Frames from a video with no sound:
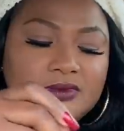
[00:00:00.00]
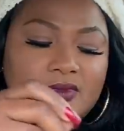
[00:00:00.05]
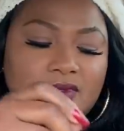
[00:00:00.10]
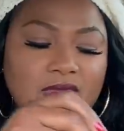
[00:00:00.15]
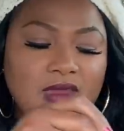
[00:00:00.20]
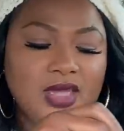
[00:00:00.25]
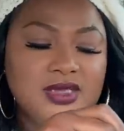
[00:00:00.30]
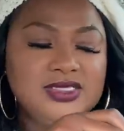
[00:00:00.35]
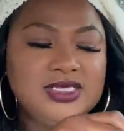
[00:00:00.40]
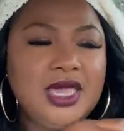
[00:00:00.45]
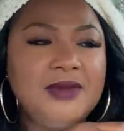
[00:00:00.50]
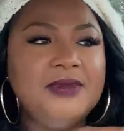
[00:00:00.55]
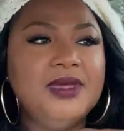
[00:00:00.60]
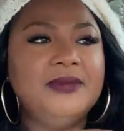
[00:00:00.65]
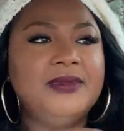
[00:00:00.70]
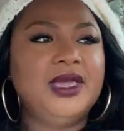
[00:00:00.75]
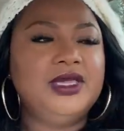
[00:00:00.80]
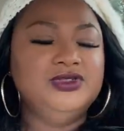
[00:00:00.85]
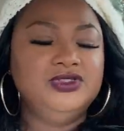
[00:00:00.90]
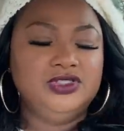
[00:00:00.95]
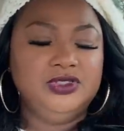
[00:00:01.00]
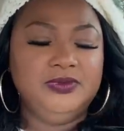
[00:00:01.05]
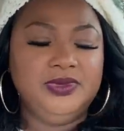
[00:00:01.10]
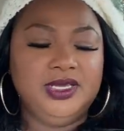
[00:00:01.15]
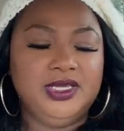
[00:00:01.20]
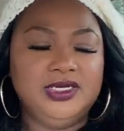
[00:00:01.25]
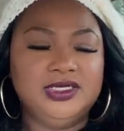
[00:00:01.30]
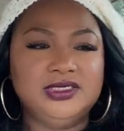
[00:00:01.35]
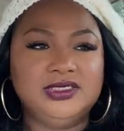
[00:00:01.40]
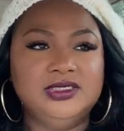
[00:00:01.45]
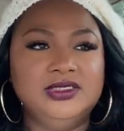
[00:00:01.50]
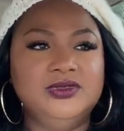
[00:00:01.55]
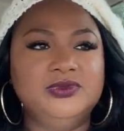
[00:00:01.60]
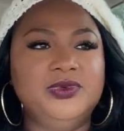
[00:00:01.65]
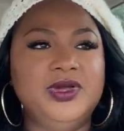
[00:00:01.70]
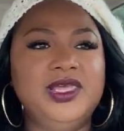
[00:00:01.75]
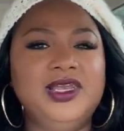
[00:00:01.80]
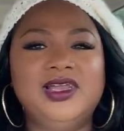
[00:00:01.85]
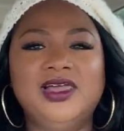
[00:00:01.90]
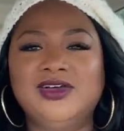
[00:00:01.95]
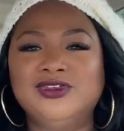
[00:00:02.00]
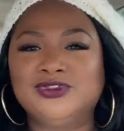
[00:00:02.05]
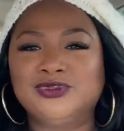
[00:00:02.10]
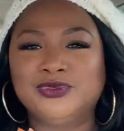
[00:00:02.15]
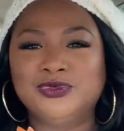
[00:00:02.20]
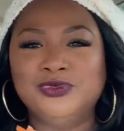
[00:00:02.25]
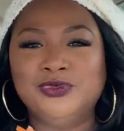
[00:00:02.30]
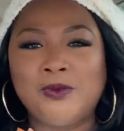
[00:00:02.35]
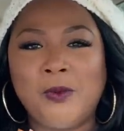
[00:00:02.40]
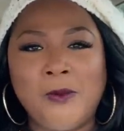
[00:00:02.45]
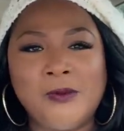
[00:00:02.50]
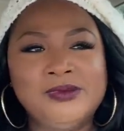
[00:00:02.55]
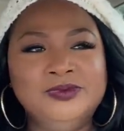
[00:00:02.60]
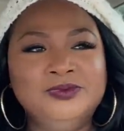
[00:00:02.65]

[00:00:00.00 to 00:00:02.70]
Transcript: Because I remember I used to be in this little weight loss group.